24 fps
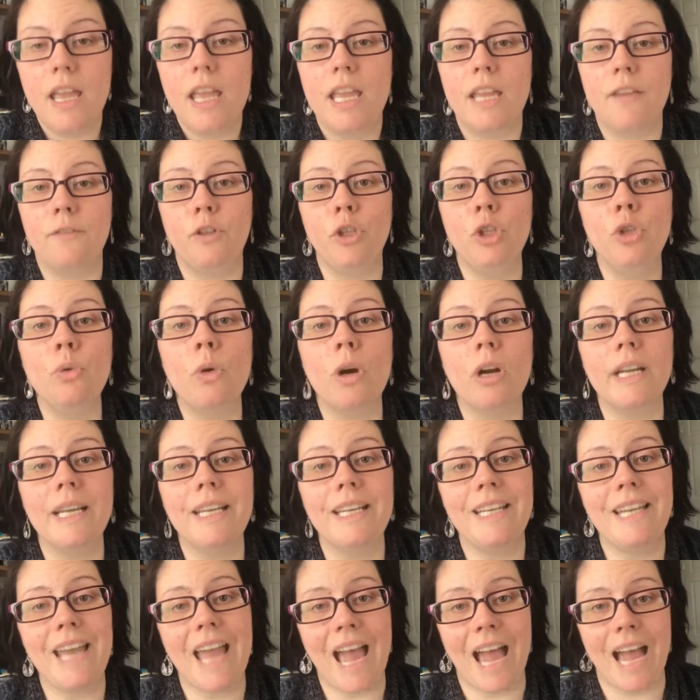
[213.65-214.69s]
If you are
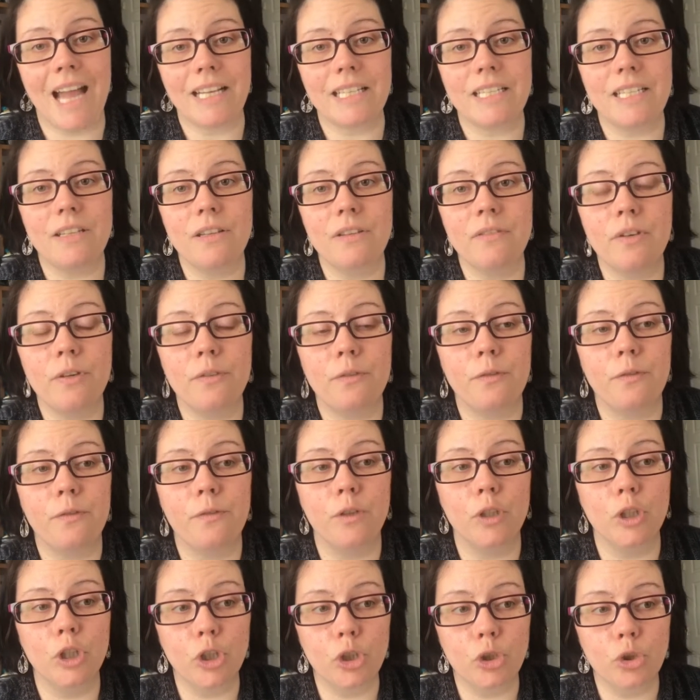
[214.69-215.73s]
in an active
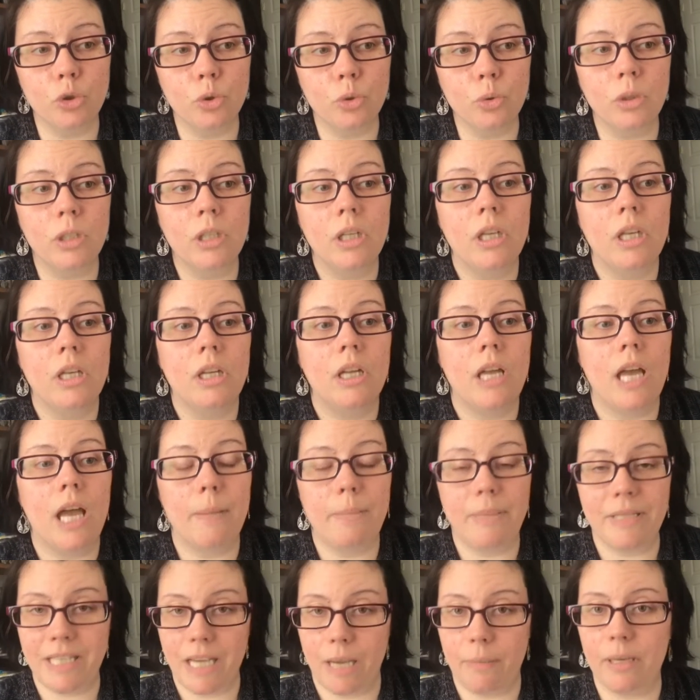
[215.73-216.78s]
flu
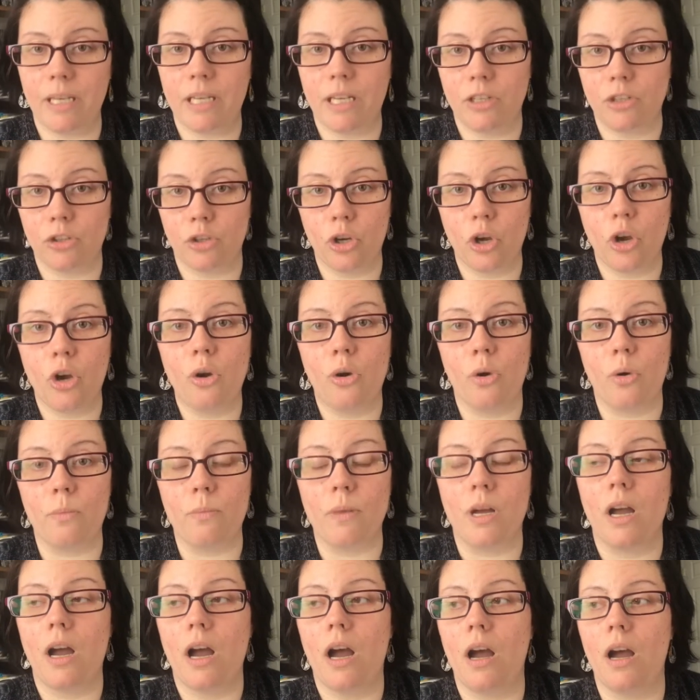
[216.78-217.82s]
epidemic in your
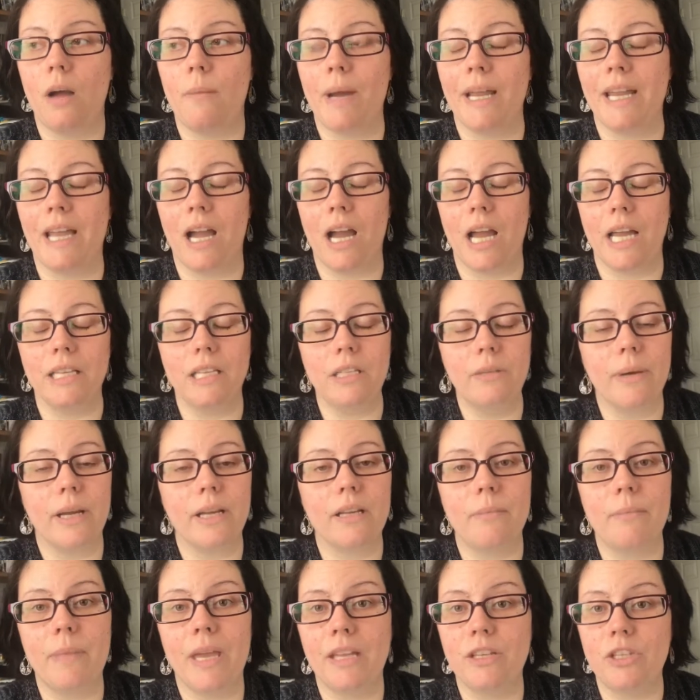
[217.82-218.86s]
home, I highly
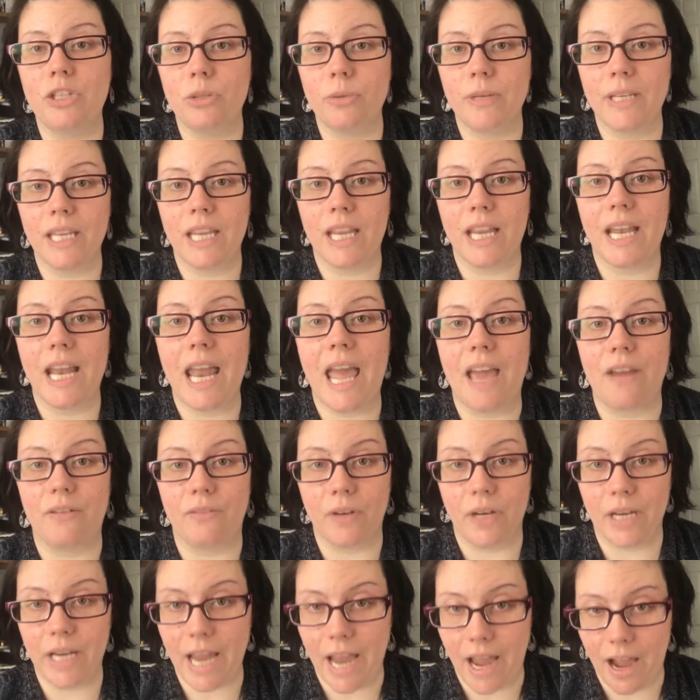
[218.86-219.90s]
recommend doing it
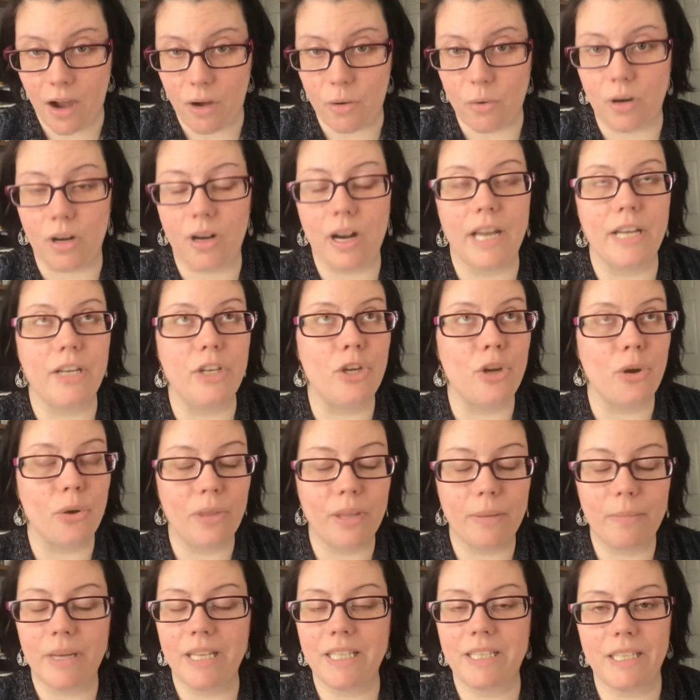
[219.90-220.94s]
every hour. I know
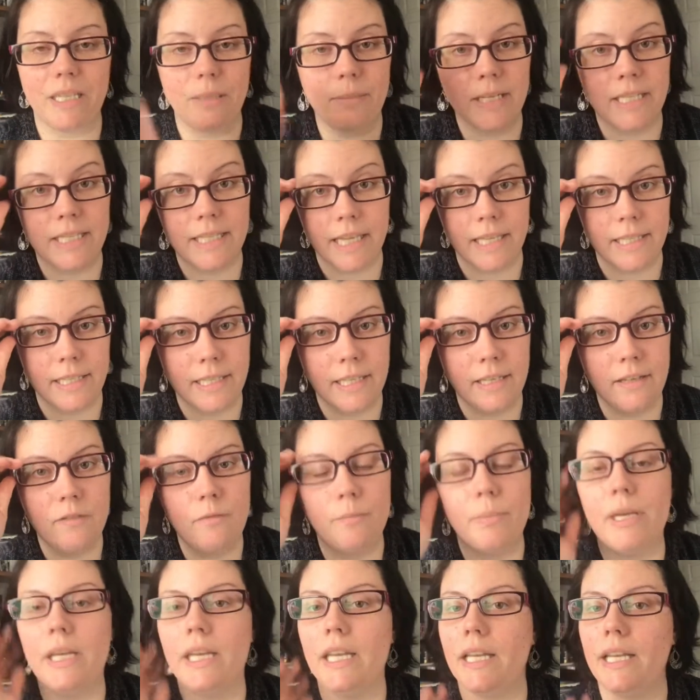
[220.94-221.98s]
that might seem
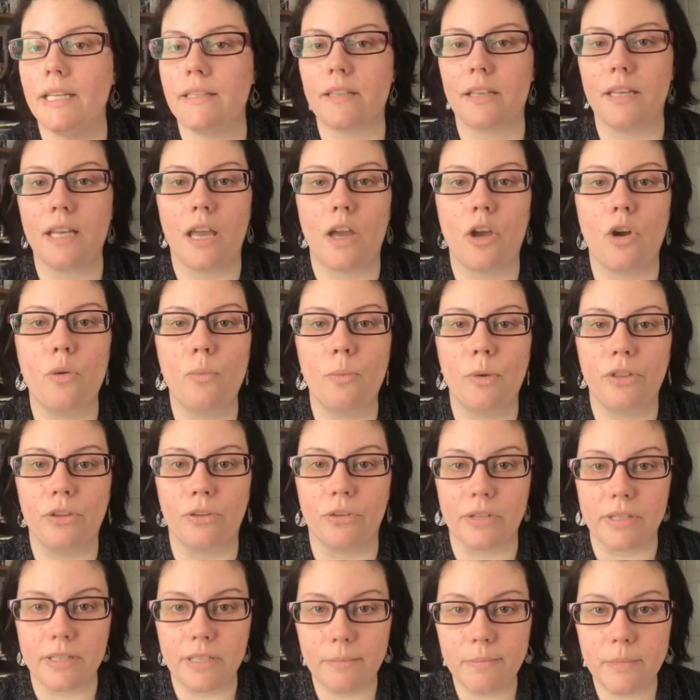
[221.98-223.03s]
excessive, but it's going to help with
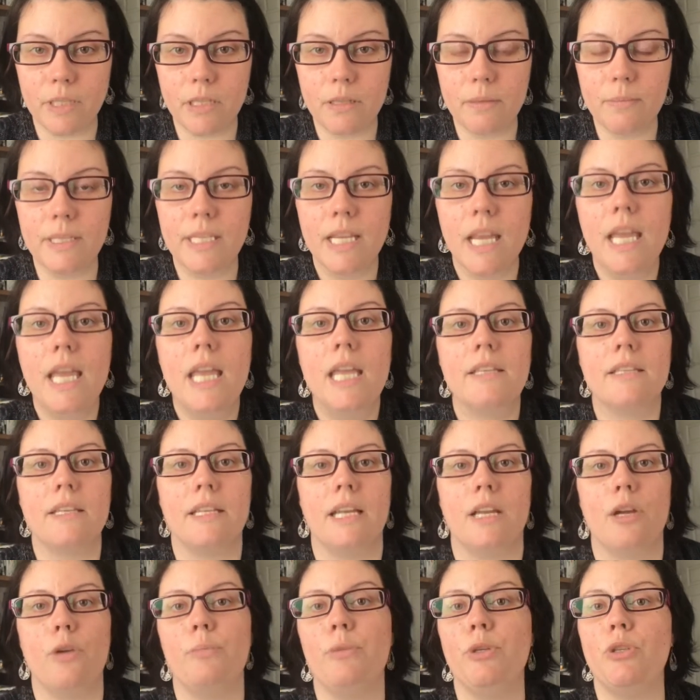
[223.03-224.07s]
your symptoms. It's
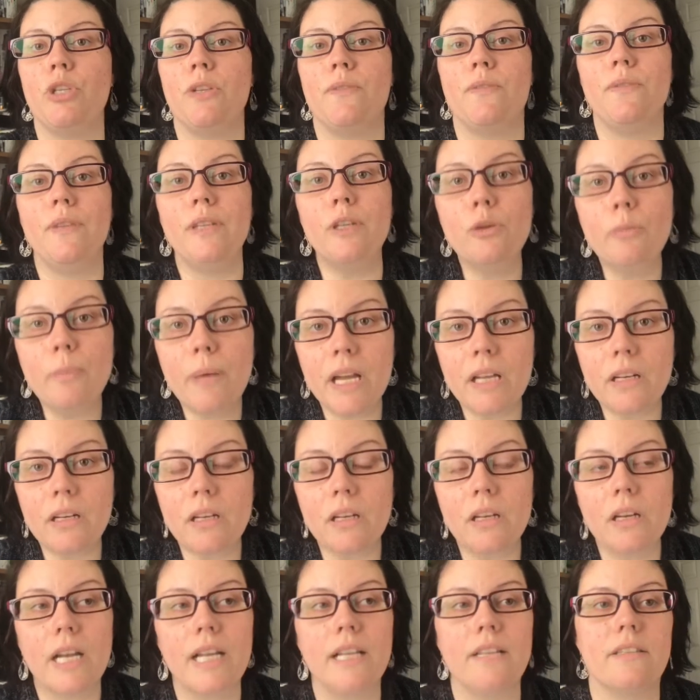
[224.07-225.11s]
going to help you to feel
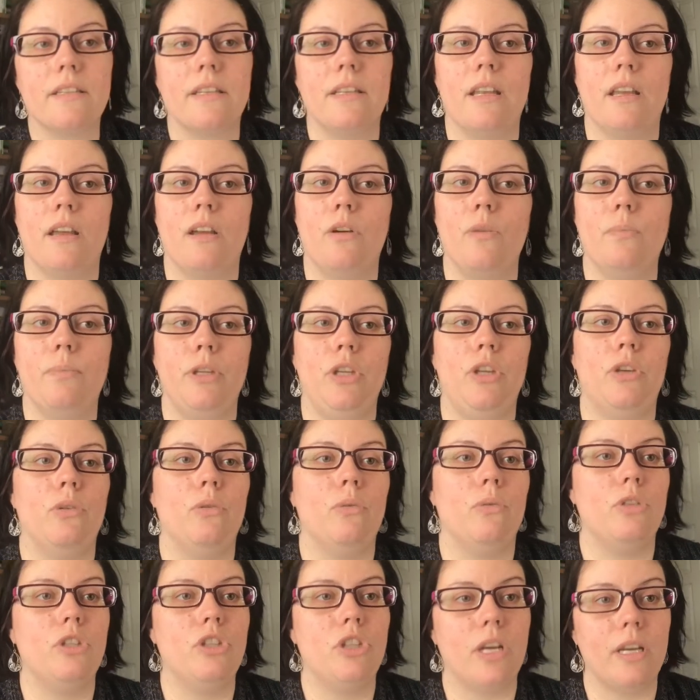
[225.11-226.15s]
better, and it's going to help
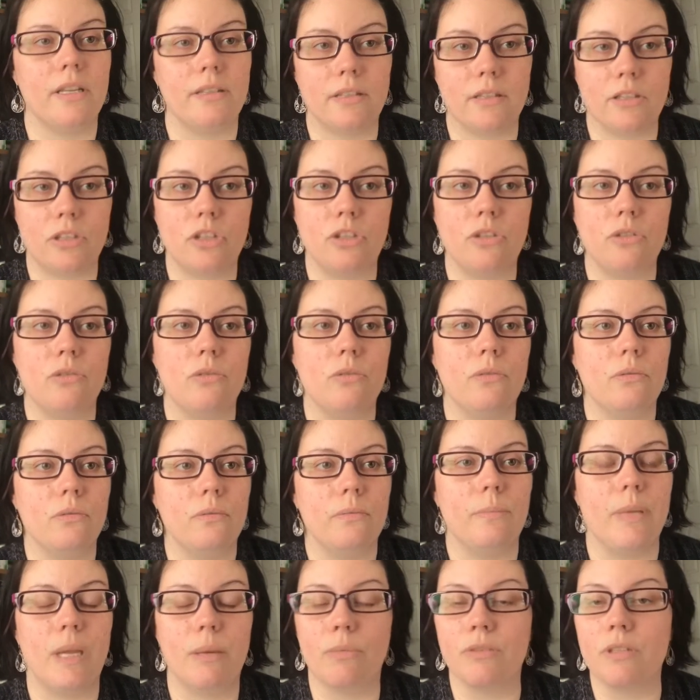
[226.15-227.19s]
you just to
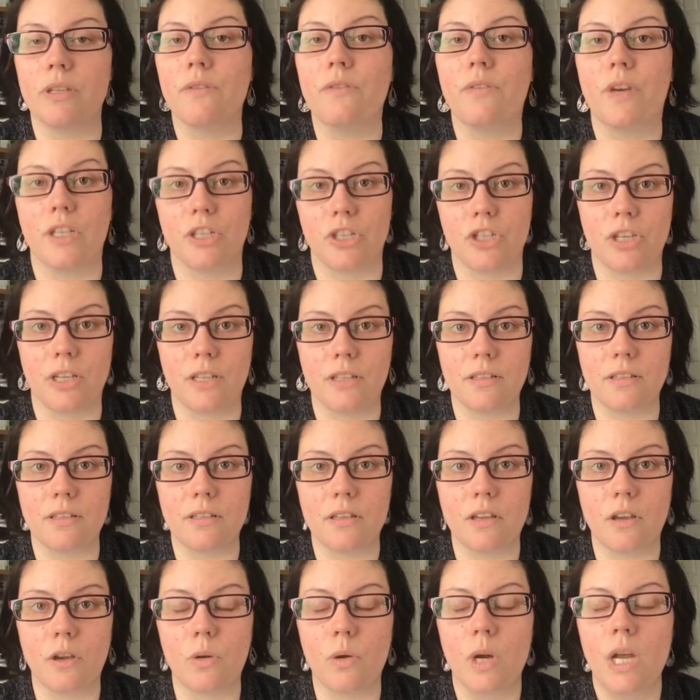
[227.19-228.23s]
be able to function.
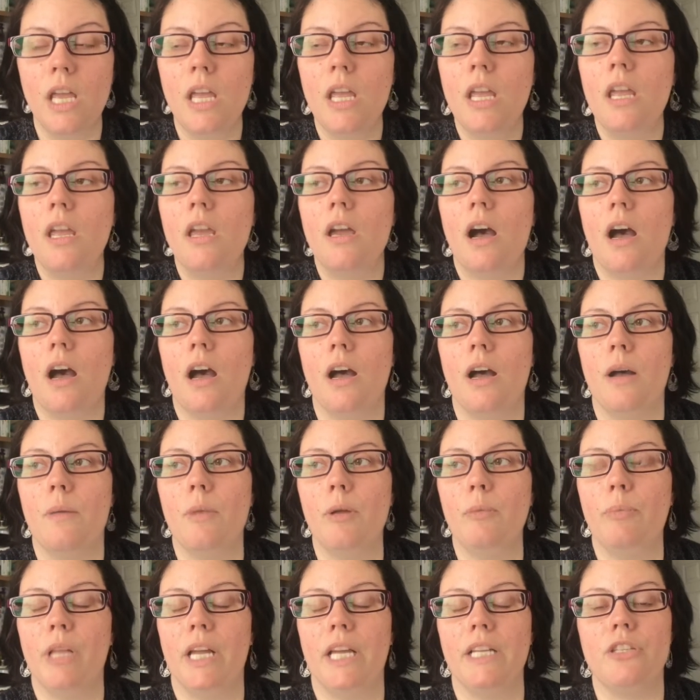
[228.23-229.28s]
So
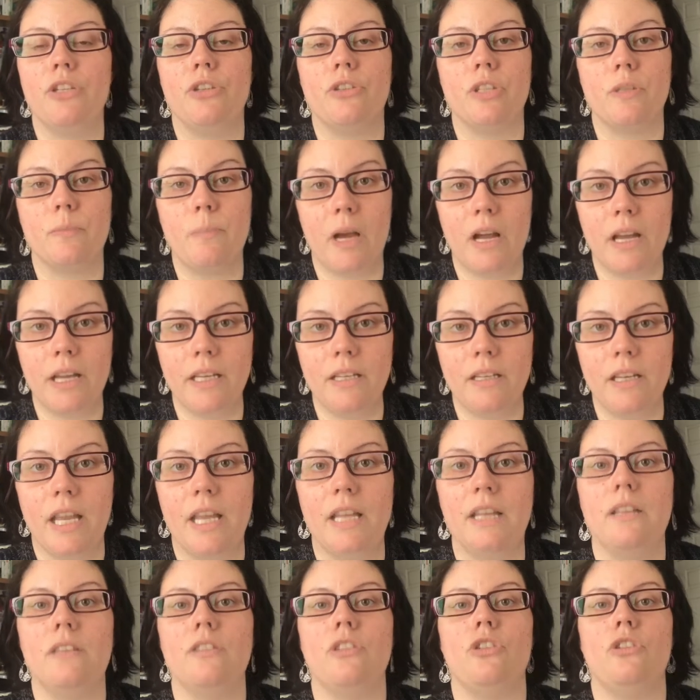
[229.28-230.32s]
apply it to your spine
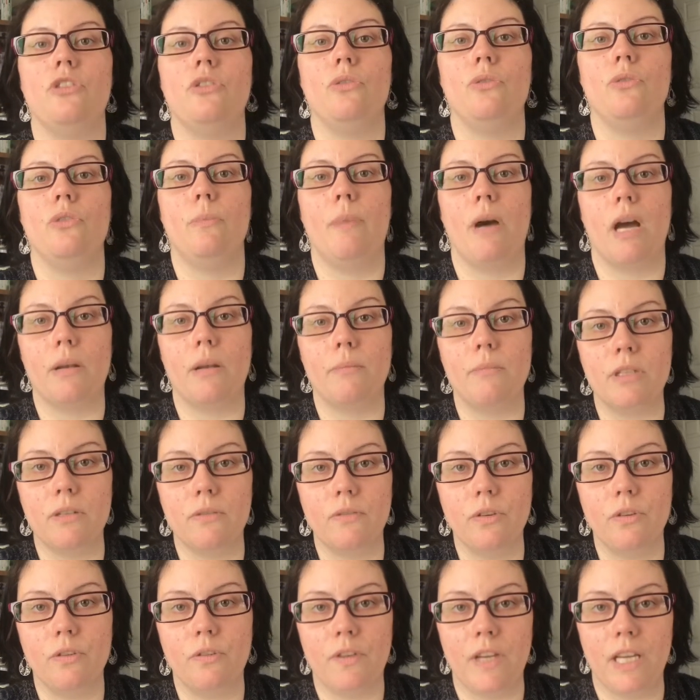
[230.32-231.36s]
and to the bottoms of
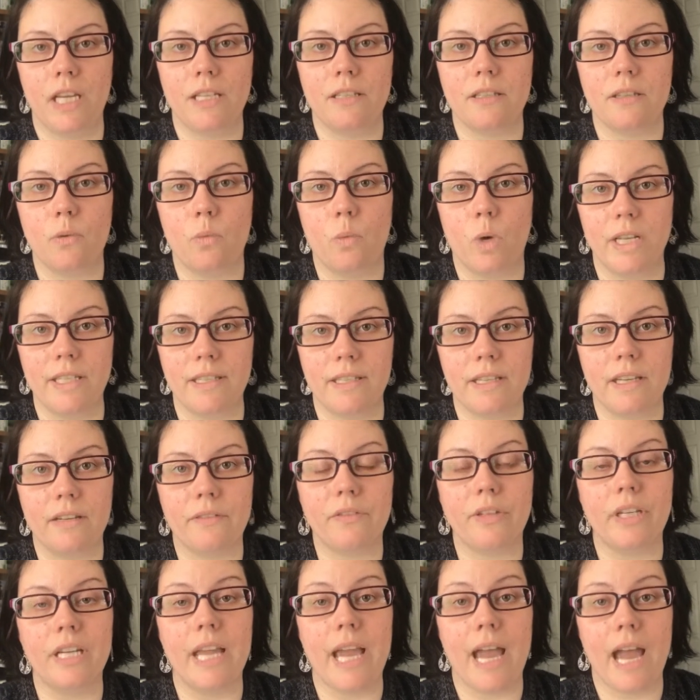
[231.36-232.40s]
your feet once
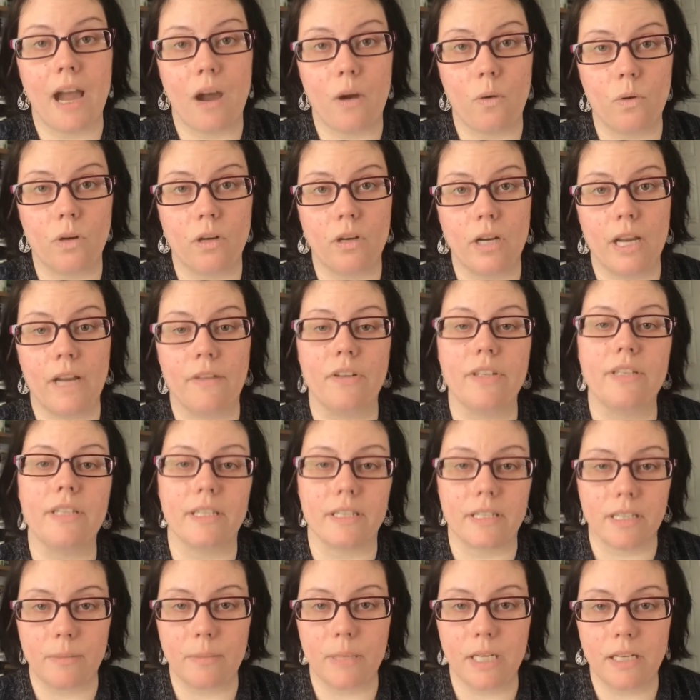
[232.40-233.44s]
every hour, every
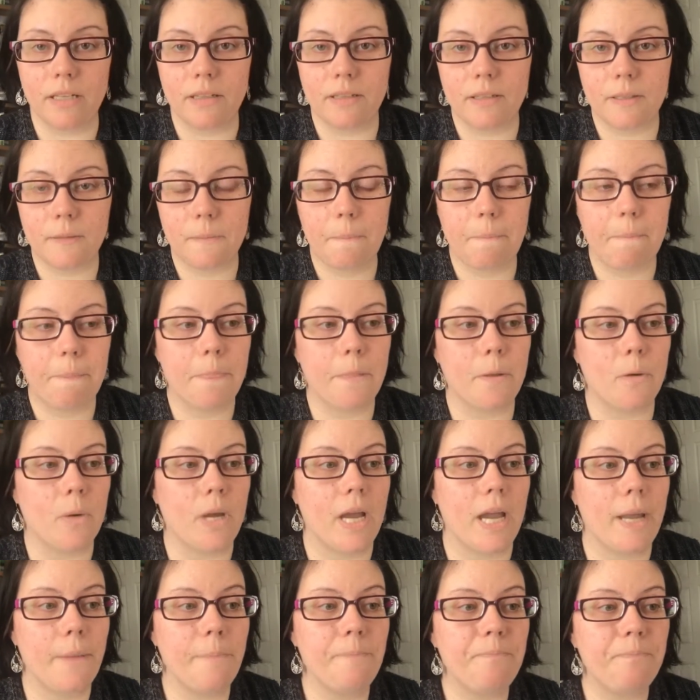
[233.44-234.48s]
60 minutes.
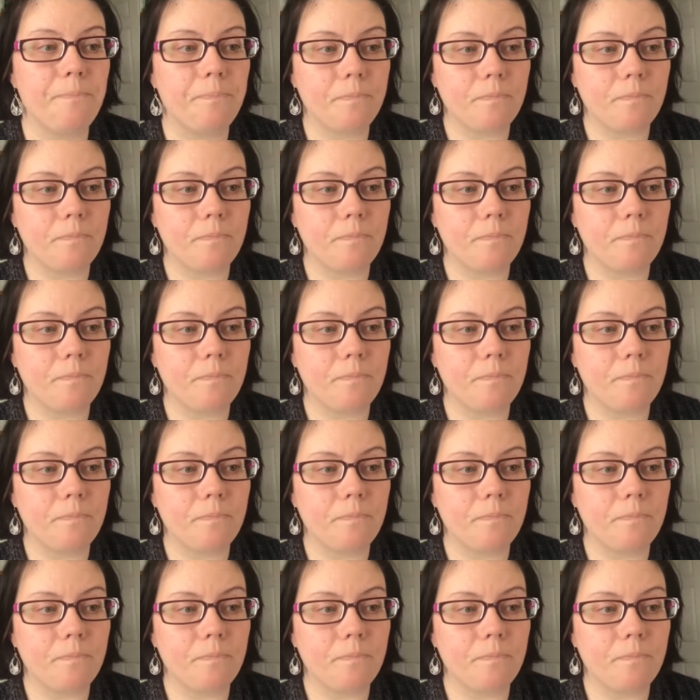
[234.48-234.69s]
Okay?